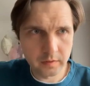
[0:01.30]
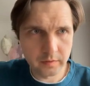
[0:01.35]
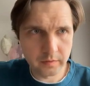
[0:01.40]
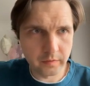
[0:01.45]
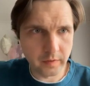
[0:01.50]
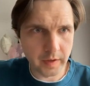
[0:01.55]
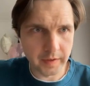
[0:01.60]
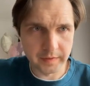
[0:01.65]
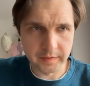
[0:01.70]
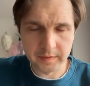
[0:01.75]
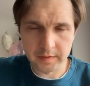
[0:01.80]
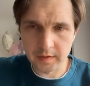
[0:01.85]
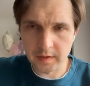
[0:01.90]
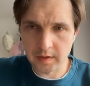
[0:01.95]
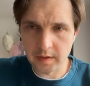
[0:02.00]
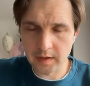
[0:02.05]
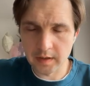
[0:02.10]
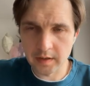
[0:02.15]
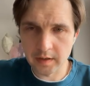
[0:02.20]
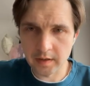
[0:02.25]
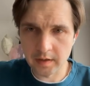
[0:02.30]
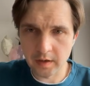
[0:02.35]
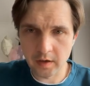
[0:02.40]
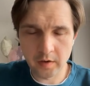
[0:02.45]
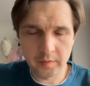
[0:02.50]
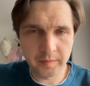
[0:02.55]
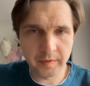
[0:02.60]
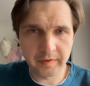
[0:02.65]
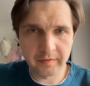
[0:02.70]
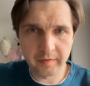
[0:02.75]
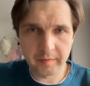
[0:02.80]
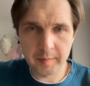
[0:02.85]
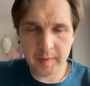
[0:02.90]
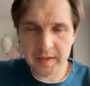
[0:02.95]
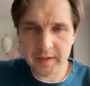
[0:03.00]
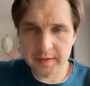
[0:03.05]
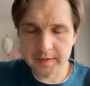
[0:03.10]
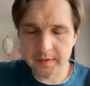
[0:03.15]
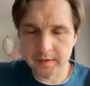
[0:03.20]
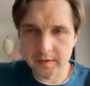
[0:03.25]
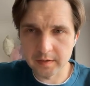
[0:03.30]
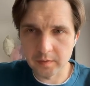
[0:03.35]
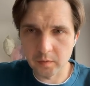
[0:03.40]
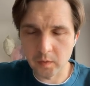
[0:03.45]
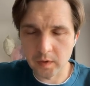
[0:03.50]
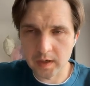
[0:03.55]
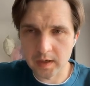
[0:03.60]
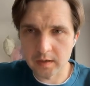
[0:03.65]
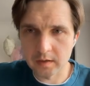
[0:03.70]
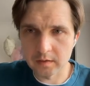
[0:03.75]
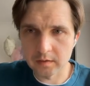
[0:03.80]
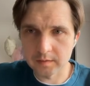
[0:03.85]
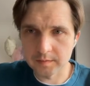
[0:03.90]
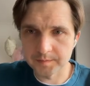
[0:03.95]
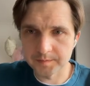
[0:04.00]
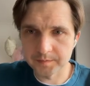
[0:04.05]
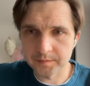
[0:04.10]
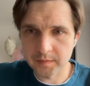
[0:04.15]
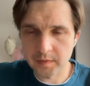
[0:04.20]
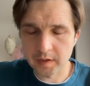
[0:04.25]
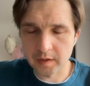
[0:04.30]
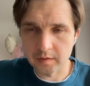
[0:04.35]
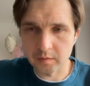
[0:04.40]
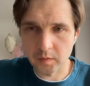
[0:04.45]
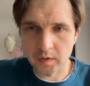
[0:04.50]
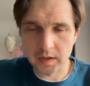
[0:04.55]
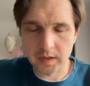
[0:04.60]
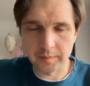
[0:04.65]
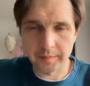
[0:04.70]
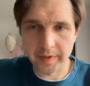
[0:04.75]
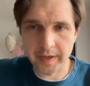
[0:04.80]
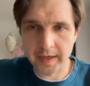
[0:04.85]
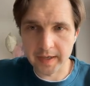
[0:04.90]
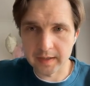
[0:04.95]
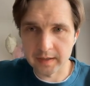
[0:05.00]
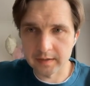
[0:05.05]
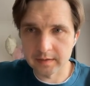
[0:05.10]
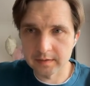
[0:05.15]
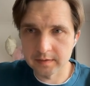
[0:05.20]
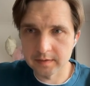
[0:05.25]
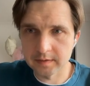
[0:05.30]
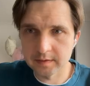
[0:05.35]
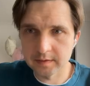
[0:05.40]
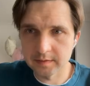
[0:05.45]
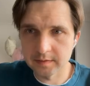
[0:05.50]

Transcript: Great. I hope everybody's doing well and welcome back.